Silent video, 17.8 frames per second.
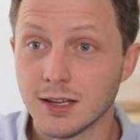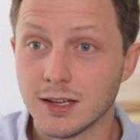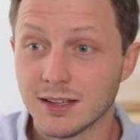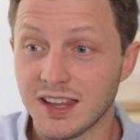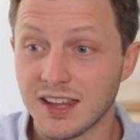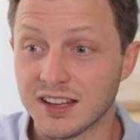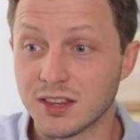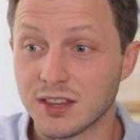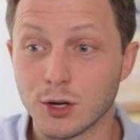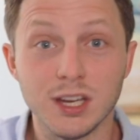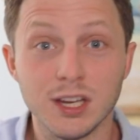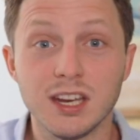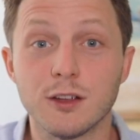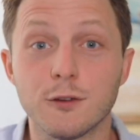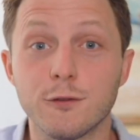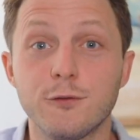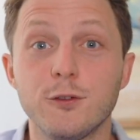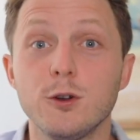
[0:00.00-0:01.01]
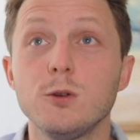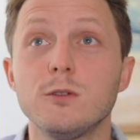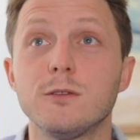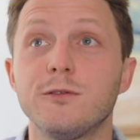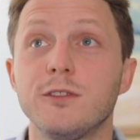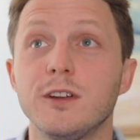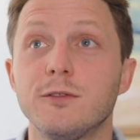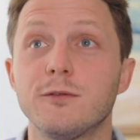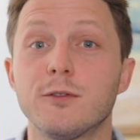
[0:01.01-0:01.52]
Like they're eating food
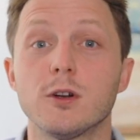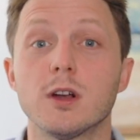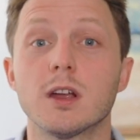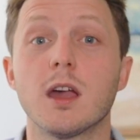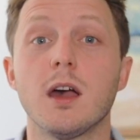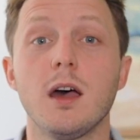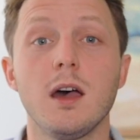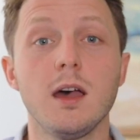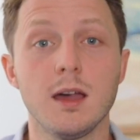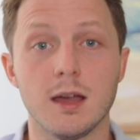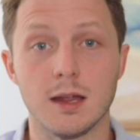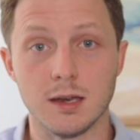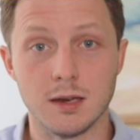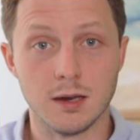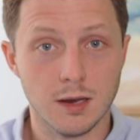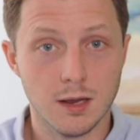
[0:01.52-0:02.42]
fit for a god.